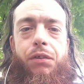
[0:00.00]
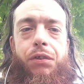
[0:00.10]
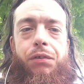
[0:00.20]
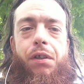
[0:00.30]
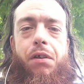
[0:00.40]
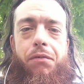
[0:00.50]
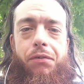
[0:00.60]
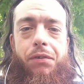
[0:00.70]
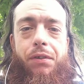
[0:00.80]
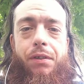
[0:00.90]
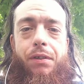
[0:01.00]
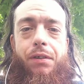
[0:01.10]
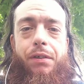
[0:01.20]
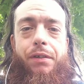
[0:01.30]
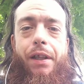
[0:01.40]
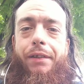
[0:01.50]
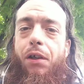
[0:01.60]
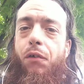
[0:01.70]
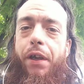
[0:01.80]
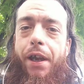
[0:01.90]
to note that
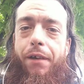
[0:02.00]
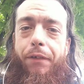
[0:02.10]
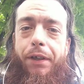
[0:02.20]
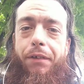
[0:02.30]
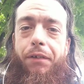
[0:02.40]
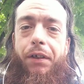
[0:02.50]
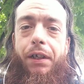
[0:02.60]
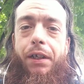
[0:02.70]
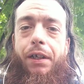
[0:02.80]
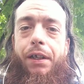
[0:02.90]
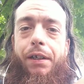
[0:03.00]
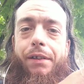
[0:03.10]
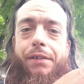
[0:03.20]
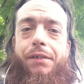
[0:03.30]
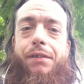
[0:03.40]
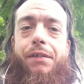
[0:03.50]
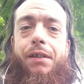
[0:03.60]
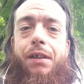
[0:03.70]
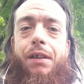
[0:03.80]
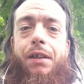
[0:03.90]
no carrier is
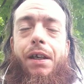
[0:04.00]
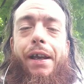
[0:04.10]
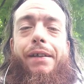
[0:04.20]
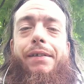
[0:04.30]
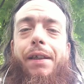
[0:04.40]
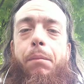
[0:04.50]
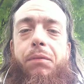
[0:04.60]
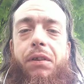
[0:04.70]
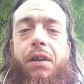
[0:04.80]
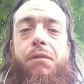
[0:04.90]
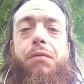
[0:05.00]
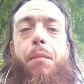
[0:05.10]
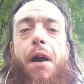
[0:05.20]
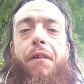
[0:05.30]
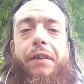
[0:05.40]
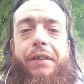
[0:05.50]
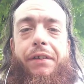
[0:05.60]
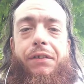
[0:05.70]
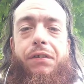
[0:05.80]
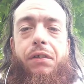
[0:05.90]
exempt from
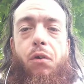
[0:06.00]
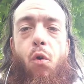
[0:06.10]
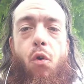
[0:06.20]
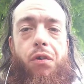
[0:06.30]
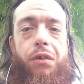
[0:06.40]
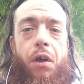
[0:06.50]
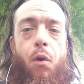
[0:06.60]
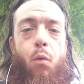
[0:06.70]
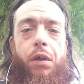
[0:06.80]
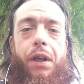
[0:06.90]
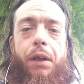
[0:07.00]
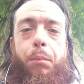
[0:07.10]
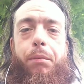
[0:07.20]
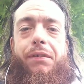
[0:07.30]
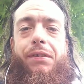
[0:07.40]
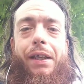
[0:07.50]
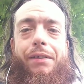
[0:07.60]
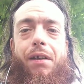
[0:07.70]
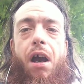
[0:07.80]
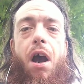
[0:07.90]
outages or 100%
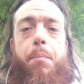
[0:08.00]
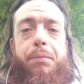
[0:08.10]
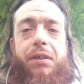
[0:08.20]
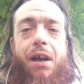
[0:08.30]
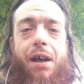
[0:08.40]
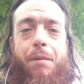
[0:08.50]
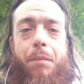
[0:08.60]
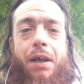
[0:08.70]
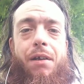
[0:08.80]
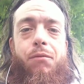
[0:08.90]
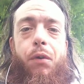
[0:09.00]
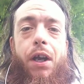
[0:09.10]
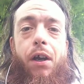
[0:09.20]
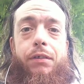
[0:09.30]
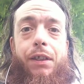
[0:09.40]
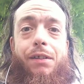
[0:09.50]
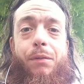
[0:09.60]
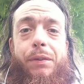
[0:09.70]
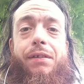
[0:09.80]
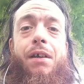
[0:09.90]
uptime, regardless if
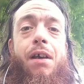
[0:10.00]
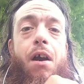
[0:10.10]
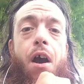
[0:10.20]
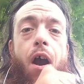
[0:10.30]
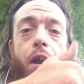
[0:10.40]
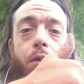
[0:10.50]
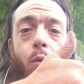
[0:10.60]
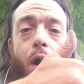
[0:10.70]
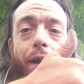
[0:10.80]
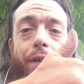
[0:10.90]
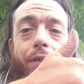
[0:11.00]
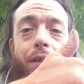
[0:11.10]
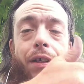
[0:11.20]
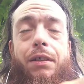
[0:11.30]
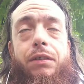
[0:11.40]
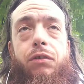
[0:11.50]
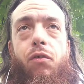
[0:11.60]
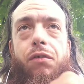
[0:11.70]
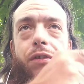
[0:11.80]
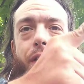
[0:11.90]
it's hardwired
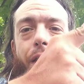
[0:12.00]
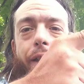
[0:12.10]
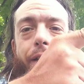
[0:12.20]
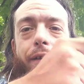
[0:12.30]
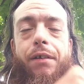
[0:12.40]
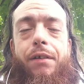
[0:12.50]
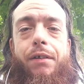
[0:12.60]
or cellular